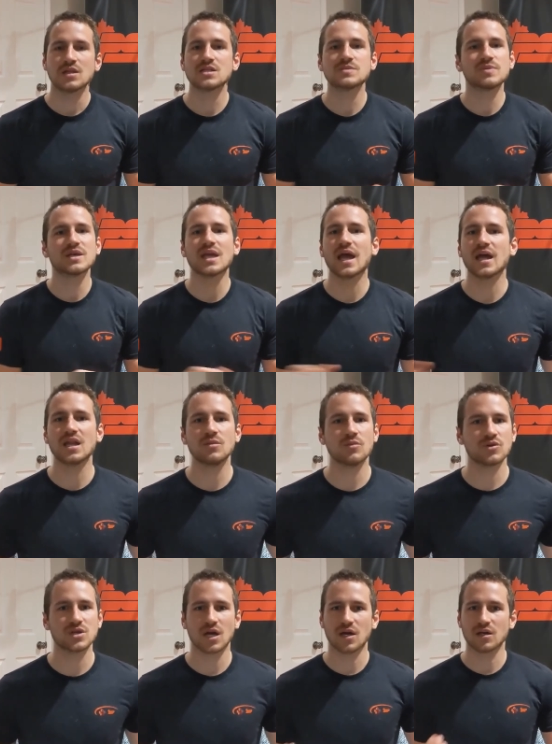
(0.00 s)
Let's pick any
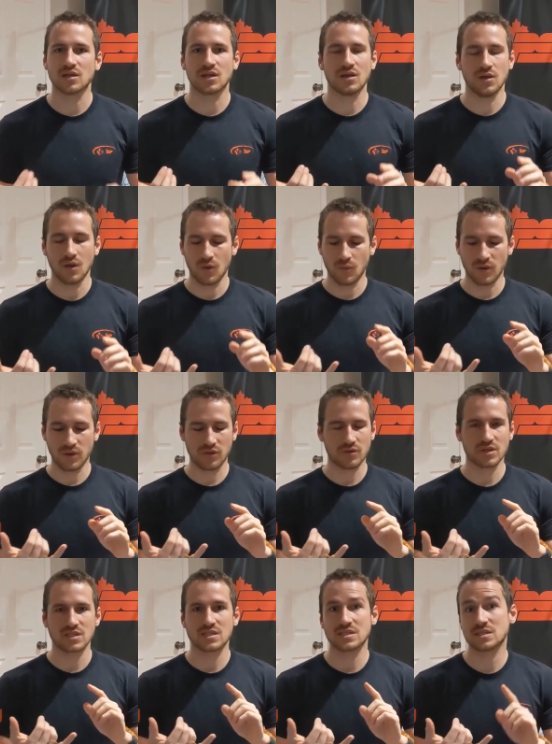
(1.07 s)
modality, whether
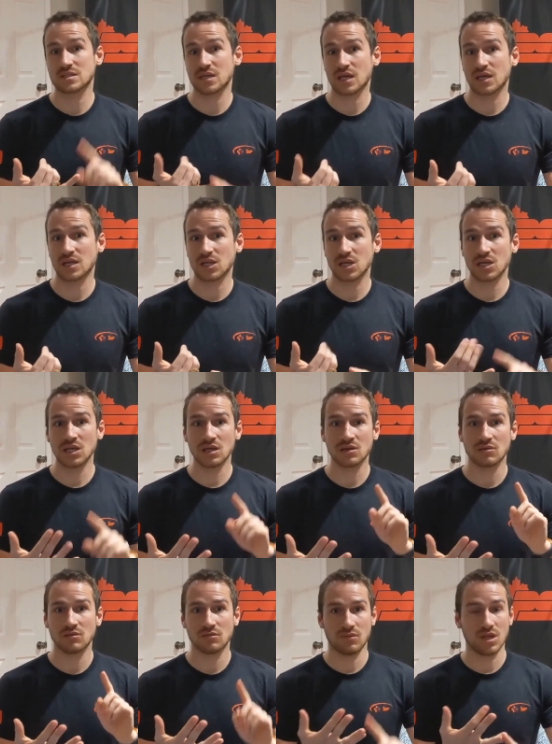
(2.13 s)
it's cycling,
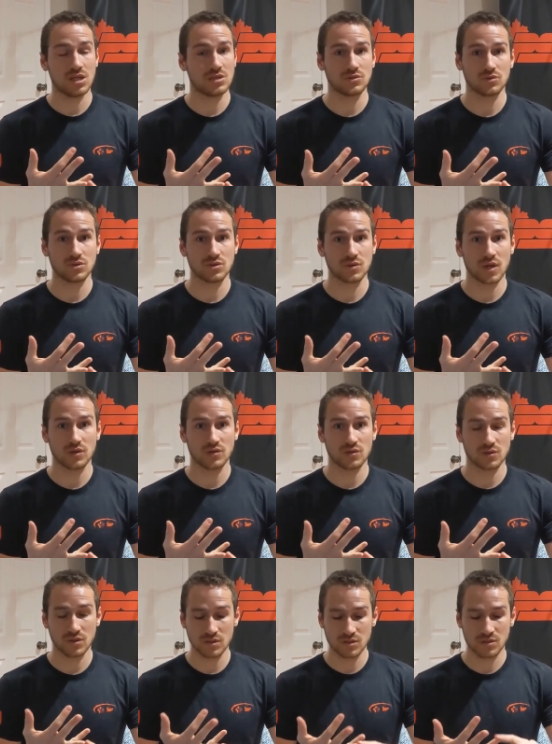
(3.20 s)
indoors or
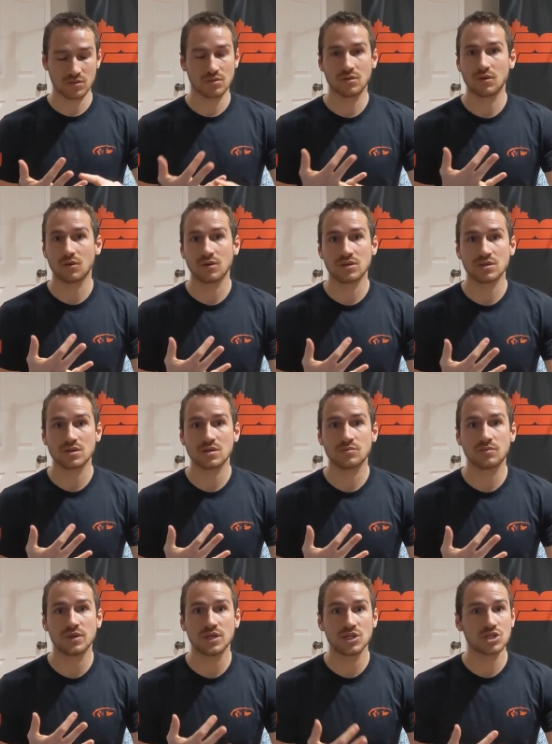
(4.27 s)
outdoors, going to the
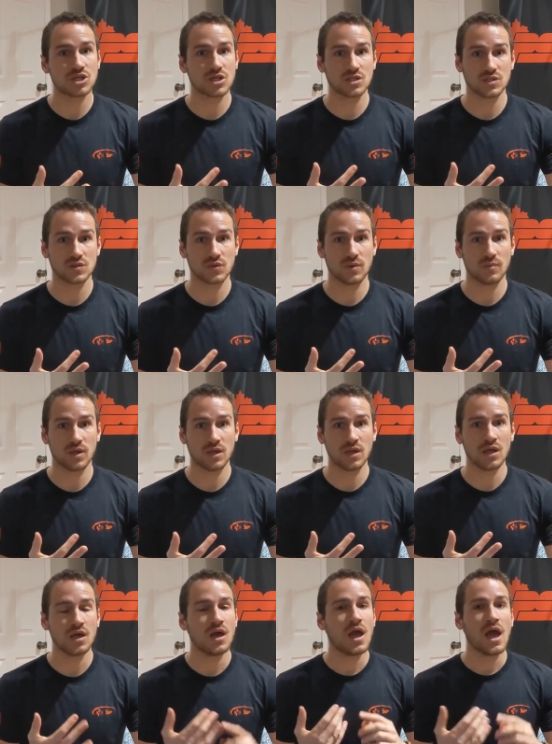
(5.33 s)
beach and
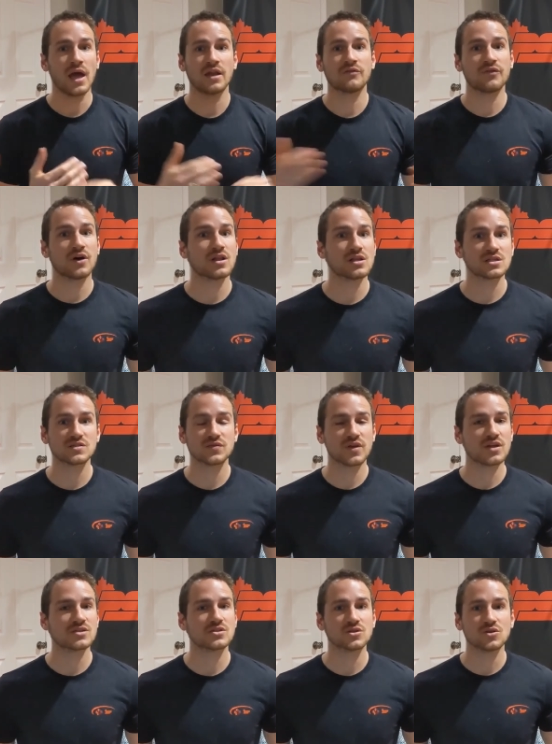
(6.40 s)
swimming, and if all else
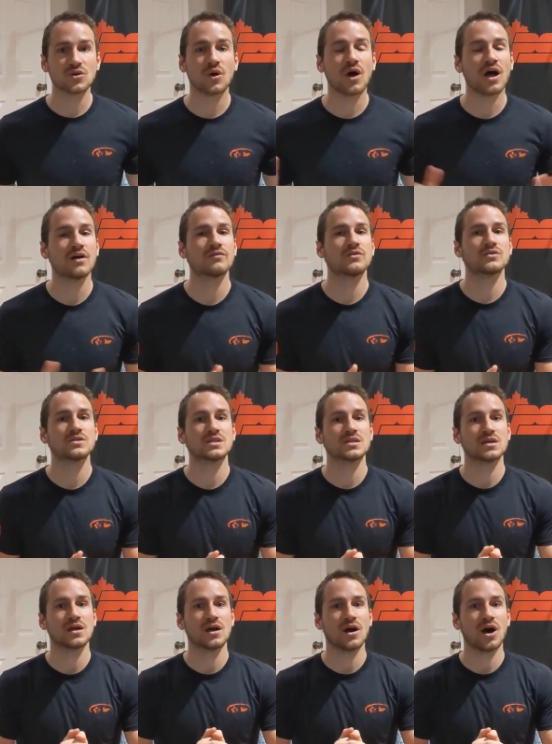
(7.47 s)
fails and you don't have those
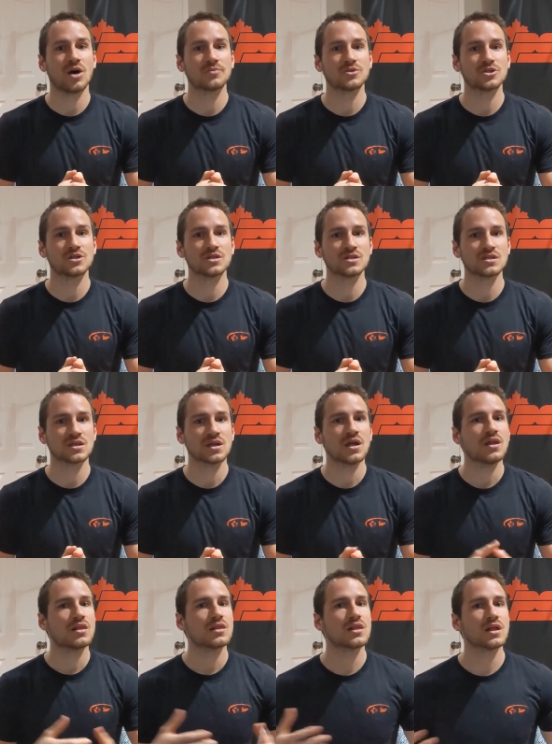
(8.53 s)
options,
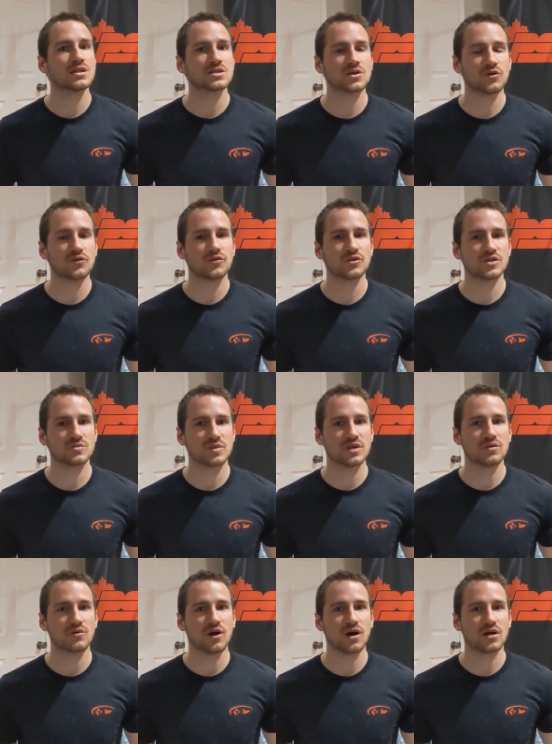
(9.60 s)
let's go for a
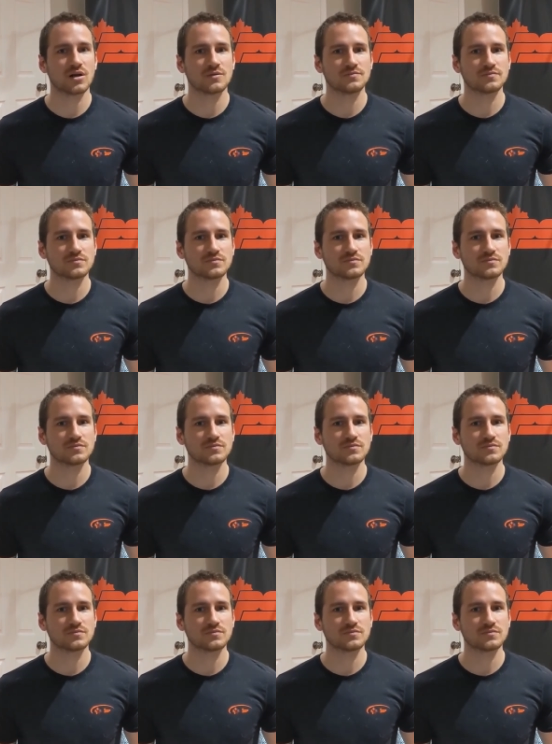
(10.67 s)
speed walk.